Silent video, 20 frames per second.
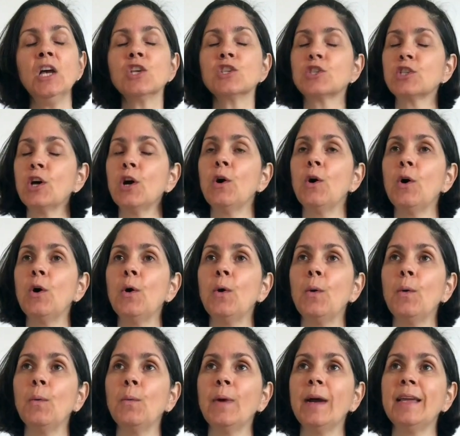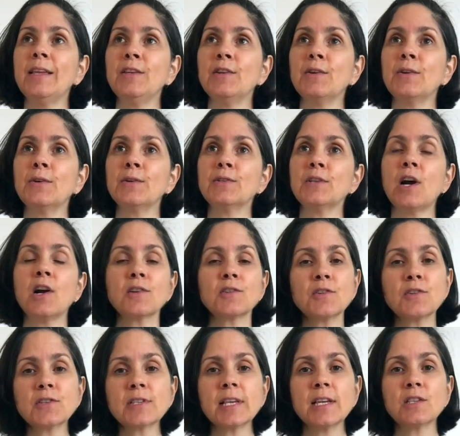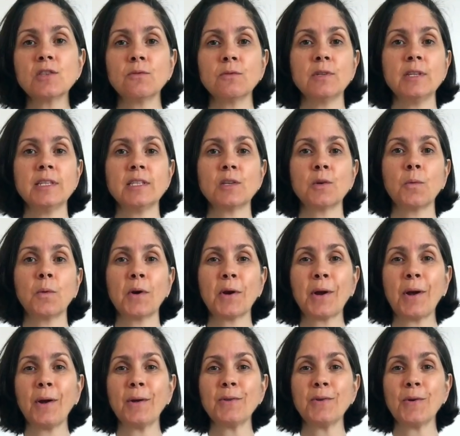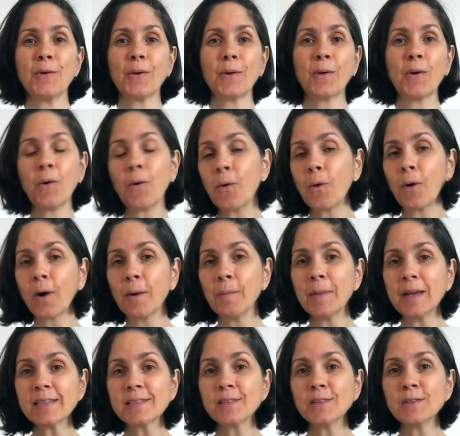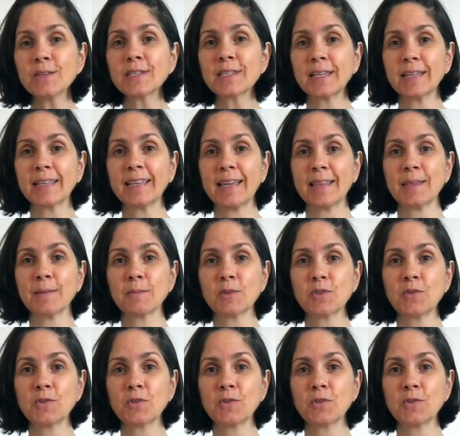So when your doctor says you need to work on your core muscles and get them